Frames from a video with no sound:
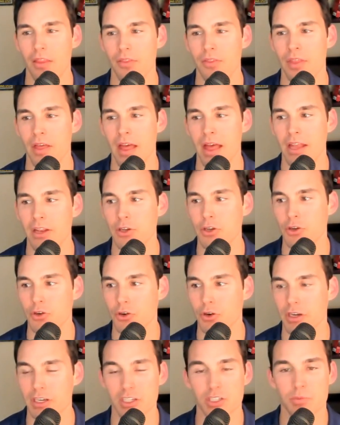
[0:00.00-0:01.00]
that
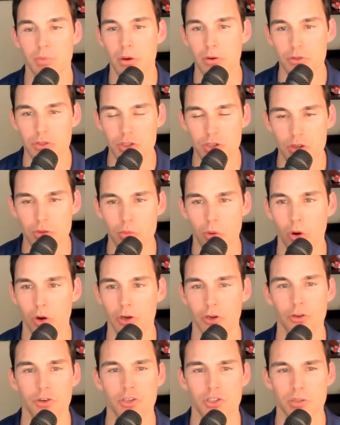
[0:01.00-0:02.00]
you're exposed to the
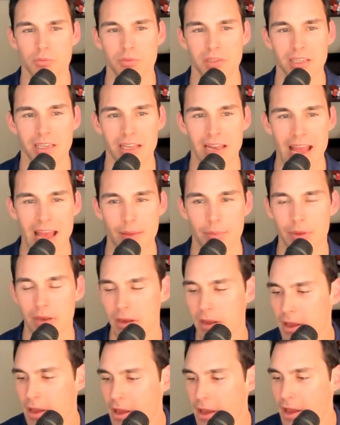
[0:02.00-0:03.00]
market or something can happen,
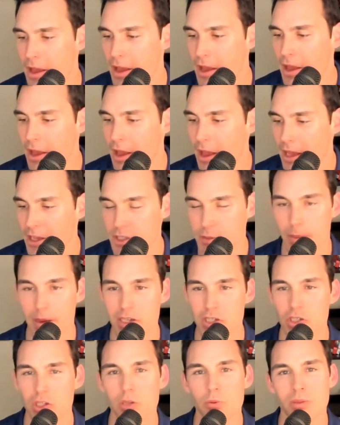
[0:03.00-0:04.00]

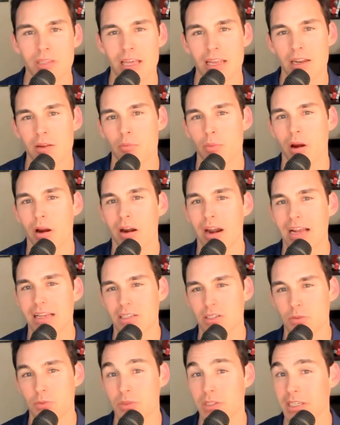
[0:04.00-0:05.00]
especially when that end buyer
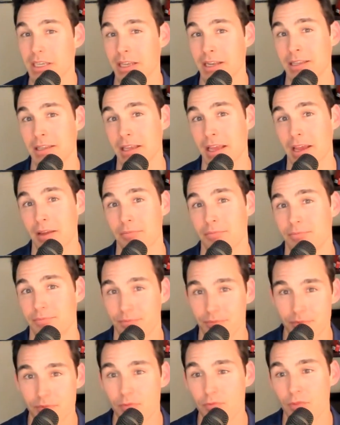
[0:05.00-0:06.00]
has some skin in the game.
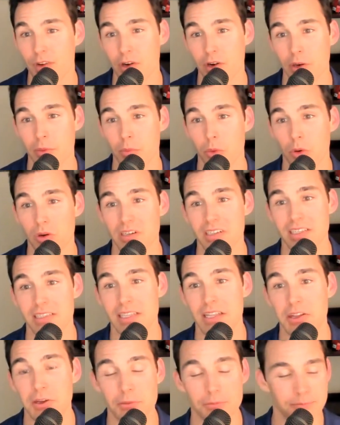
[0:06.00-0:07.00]
Very important that
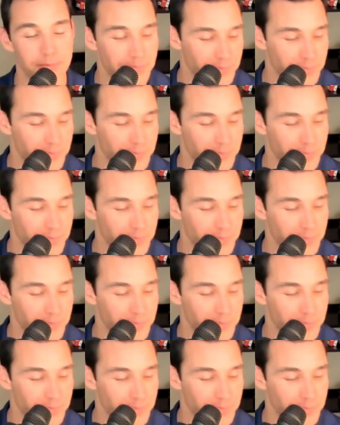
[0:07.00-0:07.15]
they do.